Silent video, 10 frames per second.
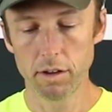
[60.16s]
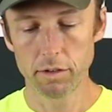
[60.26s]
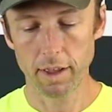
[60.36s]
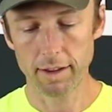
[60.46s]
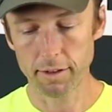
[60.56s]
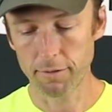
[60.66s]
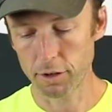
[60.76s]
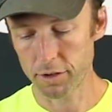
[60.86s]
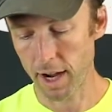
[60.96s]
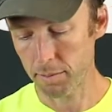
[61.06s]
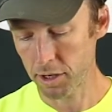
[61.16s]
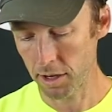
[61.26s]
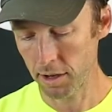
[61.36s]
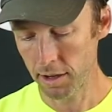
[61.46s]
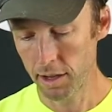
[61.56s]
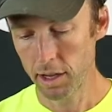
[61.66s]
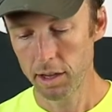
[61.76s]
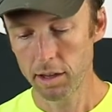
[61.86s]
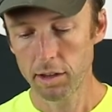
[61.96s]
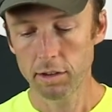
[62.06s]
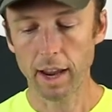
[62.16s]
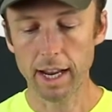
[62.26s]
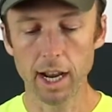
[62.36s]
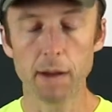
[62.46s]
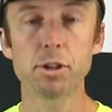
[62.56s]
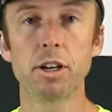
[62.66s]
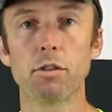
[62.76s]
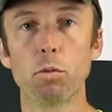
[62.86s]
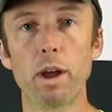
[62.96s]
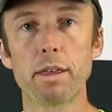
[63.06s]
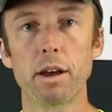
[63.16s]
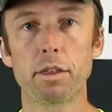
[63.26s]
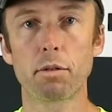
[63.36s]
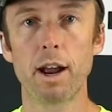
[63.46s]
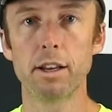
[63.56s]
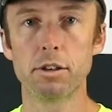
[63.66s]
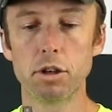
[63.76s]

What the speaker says: So that's the first option. Second option is with a threaded